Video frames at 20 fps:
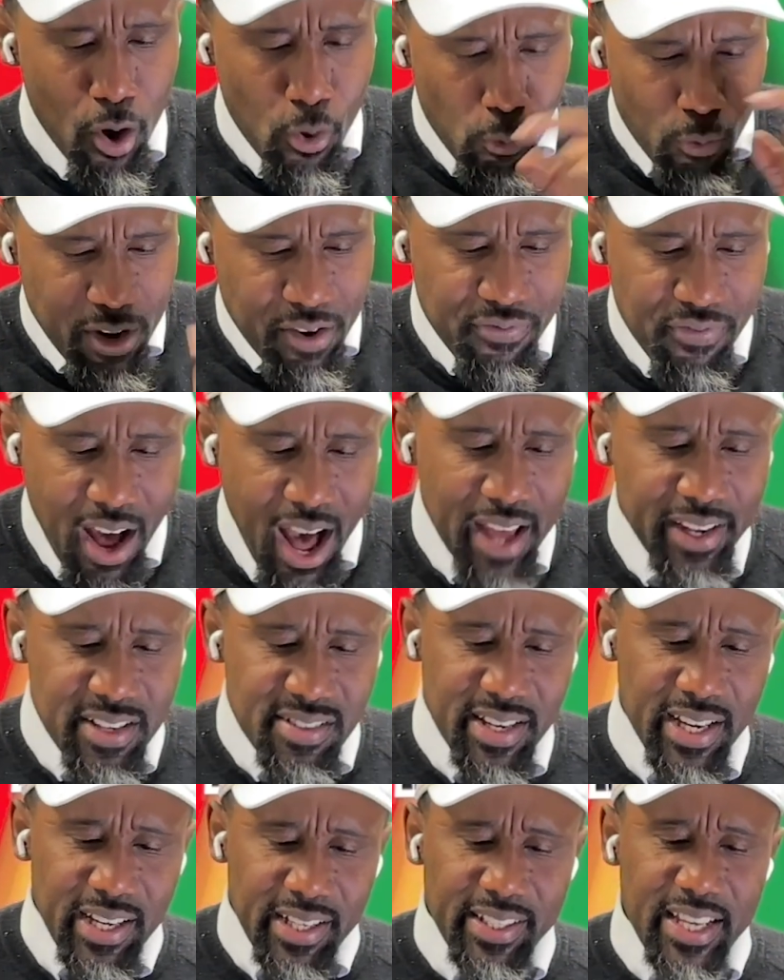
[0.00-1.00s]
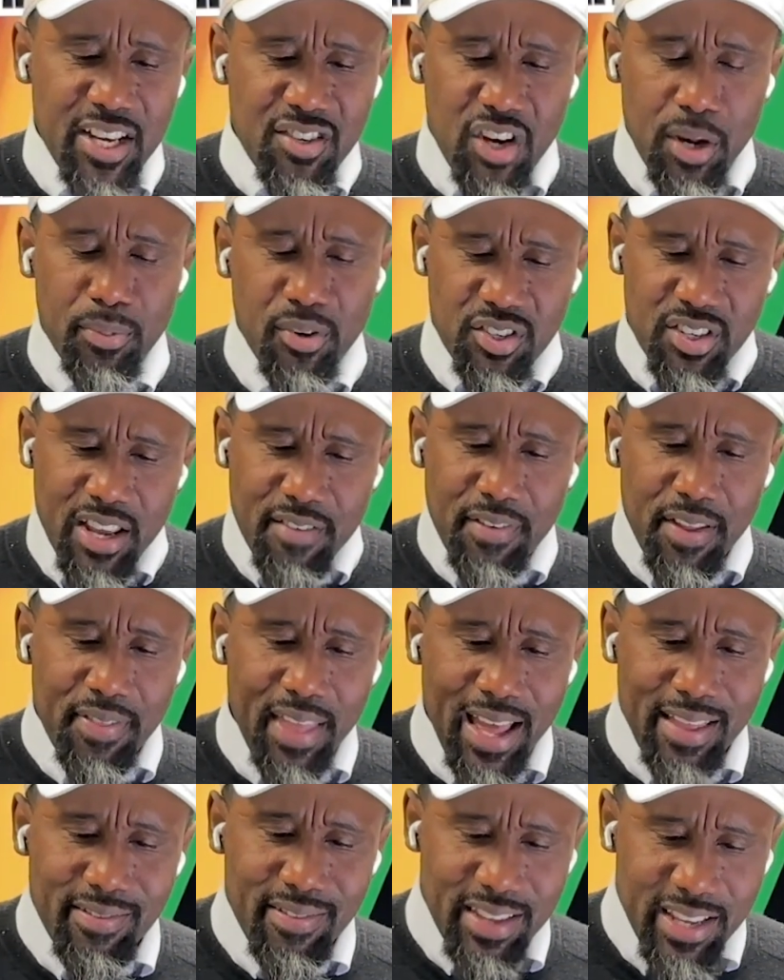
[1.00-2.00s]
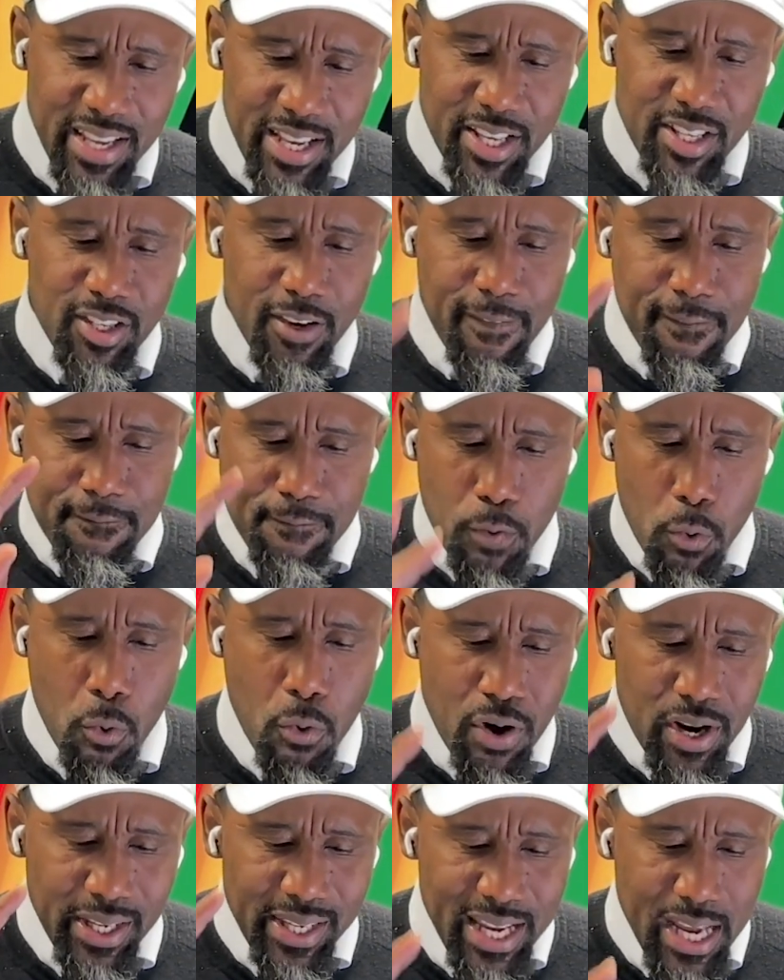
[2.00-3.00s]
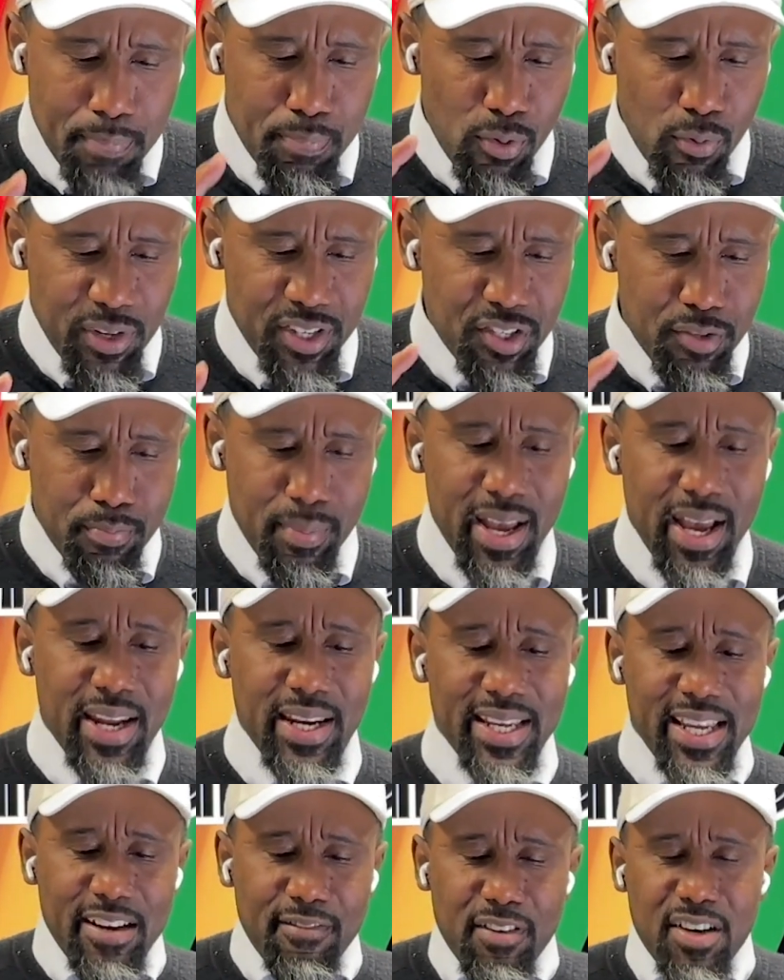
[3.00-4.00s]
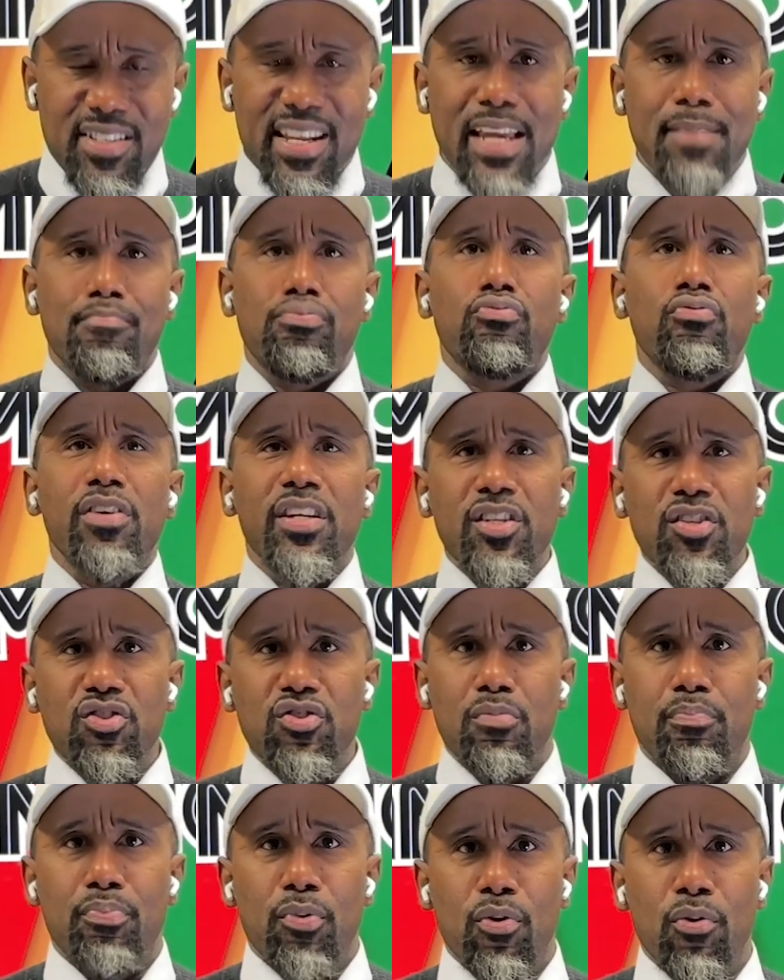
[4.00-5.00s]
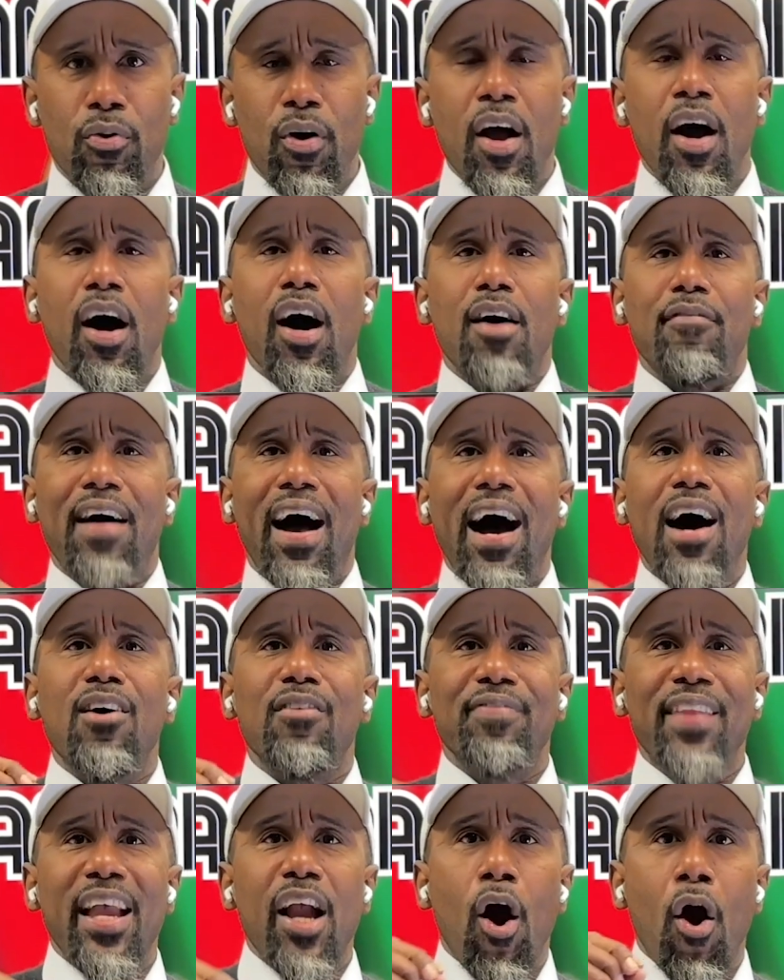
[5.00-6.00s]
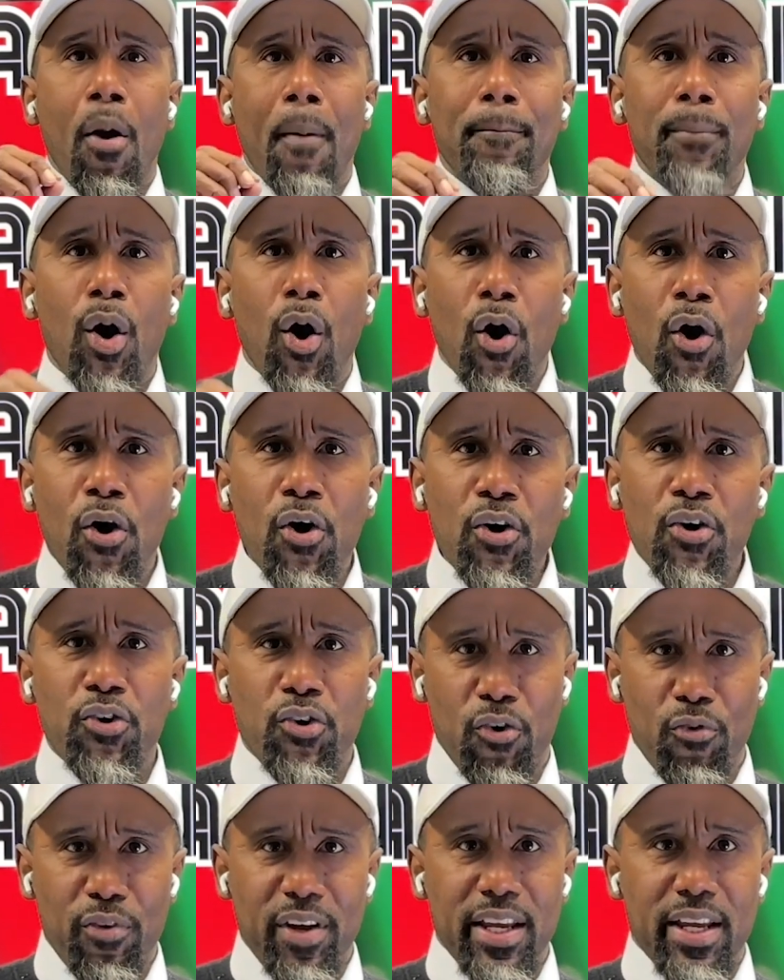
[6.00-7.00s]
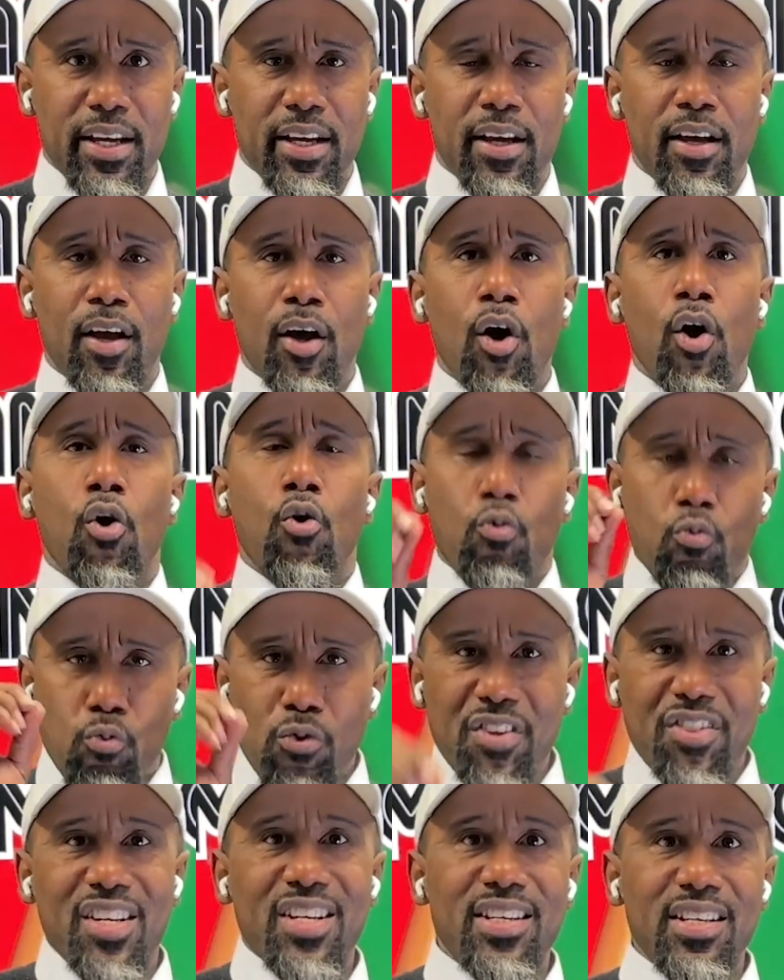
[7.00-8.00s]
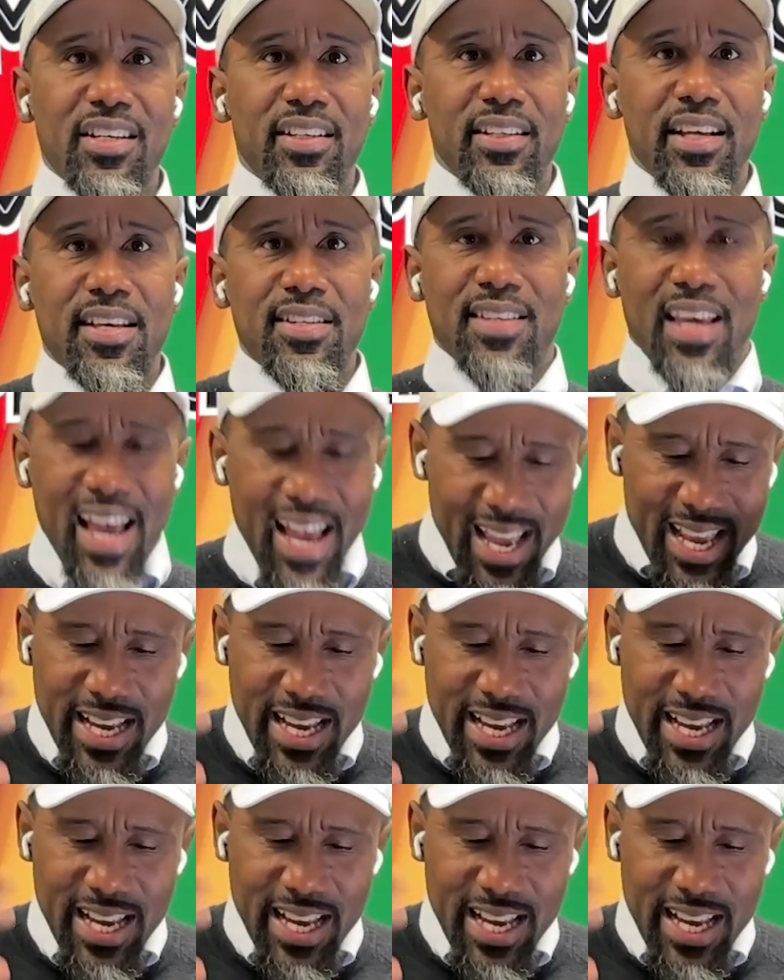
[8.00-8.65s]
We find in 2 Kings chapter 7 that these four leprous men give us a principle of how they are partnering with goodness.